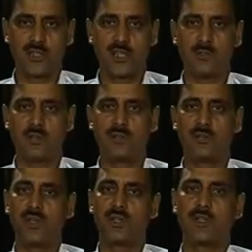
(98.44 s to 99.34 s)
have been
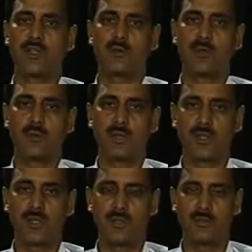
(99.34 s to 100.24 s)
frequently found
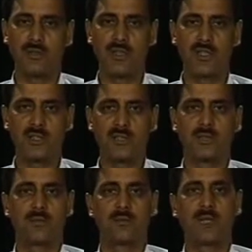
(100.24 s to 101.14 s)
in various
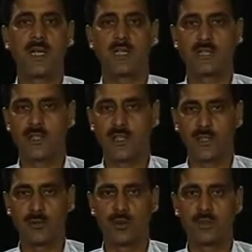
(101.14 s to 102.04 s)
plants and
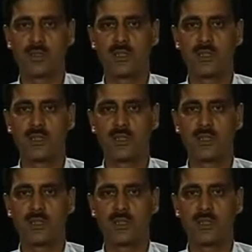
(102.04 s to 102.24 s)
animals